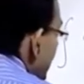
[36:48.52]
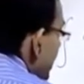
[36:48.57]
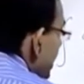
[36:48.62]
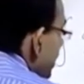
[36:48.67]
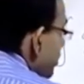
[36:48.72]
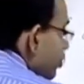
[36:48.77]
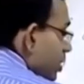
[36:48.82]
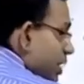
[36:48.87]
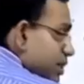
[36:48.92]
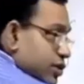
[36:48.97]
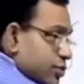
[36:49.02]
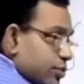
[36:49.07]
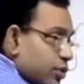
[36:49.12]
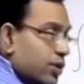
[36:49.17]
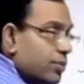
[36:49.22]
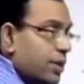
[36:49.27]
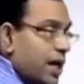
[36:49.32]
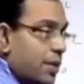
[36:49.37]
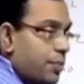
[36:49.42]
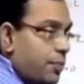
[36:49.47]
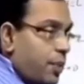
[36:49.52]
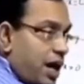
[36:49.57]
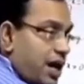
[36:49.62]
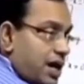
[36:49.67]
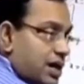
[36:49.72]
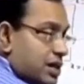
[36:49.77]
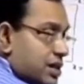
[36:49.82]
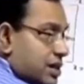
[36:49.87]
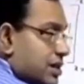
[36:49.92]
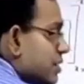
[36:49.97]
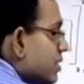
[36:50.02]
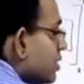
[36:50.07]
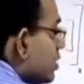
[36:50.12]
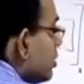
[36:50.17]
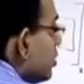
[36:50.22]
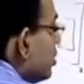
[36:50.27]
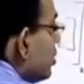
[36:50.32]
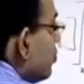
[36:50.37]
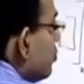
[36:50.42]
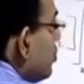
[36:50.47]
it once more by parts
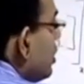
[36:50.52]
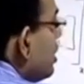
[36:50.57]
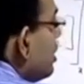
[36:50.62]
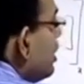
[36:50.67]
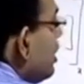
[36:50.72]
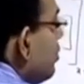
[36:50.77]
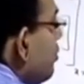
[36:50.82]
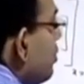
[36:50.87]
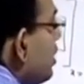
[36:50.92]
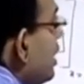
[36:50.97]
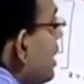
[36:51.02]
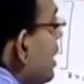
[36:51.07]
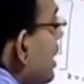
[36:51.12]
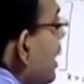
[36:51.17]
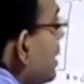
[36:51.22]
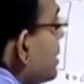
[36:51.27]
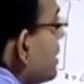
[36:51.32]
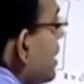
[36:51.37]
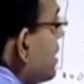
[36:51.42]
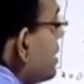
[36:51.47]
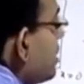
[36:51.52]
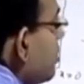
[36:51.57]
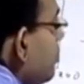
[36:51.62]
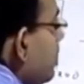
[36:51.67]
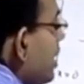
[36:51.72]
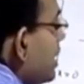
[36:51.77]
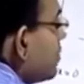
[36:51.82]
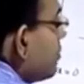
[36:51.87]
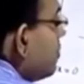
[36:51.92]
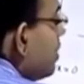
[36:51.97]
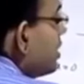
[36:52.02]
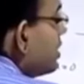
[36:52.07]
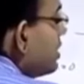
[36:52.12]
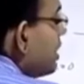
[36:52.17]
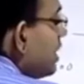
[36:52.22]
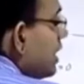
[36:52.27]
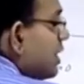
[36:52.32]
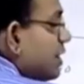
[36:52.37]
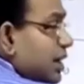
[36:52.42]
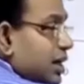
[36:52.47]
with dv dx as the first
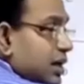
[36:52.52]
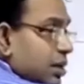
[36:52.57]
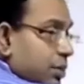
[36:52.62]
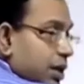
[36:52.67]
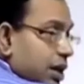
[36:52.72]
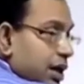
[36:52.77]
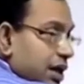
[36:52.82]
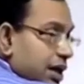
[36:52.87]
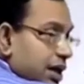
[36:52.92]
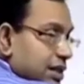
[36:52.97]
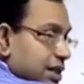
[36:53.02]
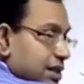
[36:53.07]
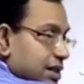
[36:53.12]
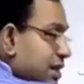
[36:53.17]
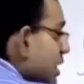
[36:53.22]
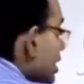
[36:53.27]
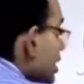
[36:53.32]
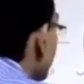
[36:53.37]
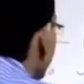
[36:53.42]
function and the remaining as the second